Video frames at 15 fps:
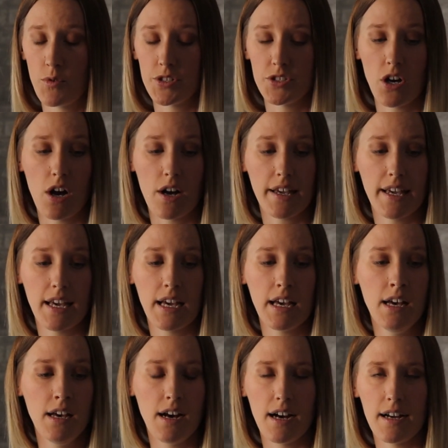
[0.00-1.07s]
We're talking
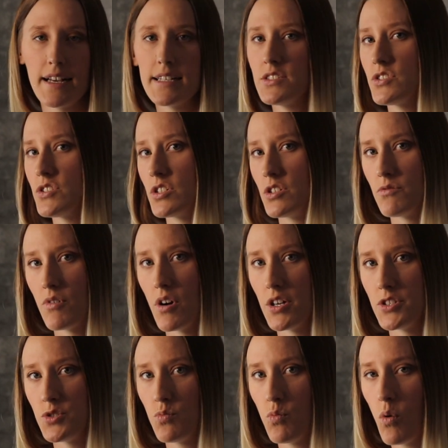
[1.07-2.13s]
against a
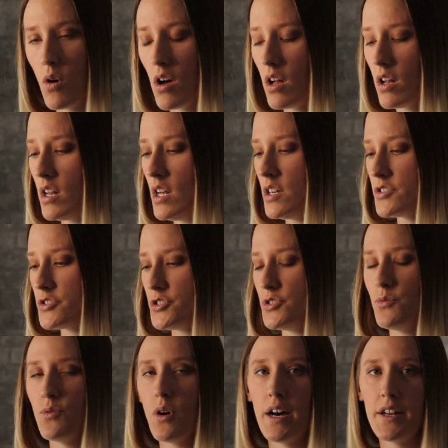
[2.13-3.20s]
garage wall,
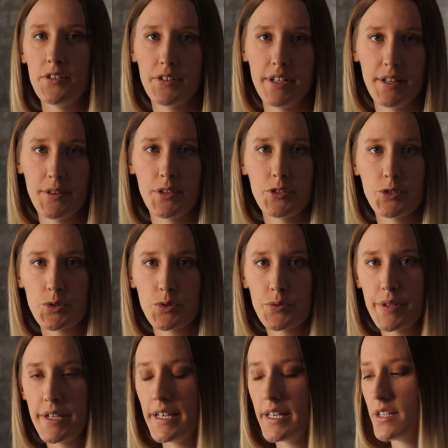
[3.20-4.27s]
to underneath a
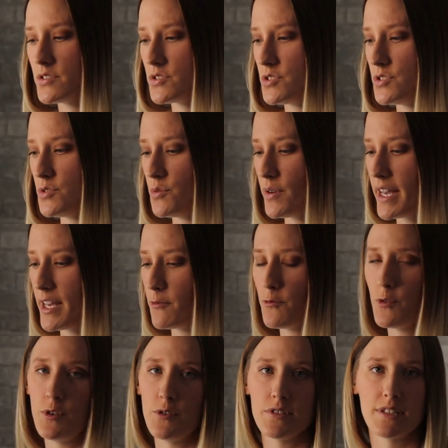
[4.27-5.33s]
tree, to a
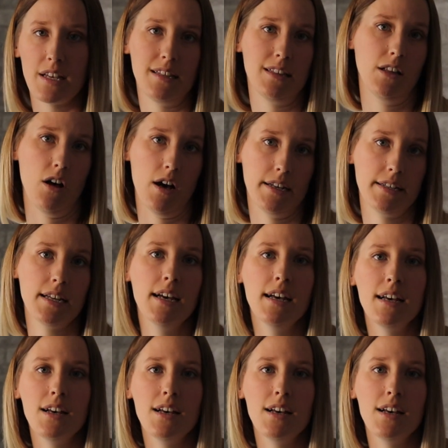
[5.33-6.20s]
full sun lawn.